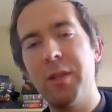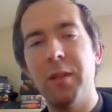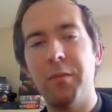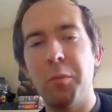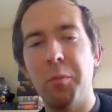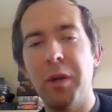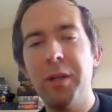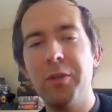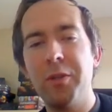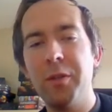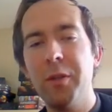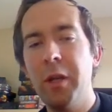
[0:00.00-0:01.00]
of the
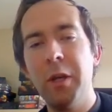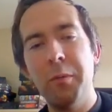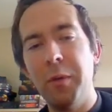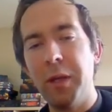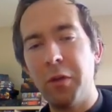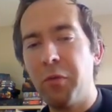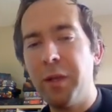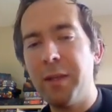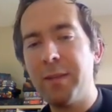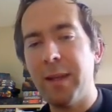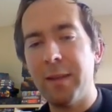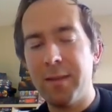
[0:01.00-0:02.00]
branches, we
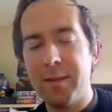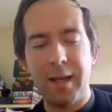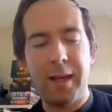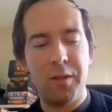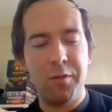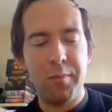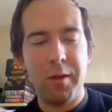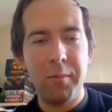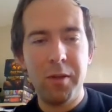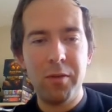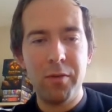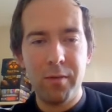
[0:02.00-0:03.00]
increased that size
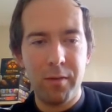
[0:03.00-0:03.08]
parameter.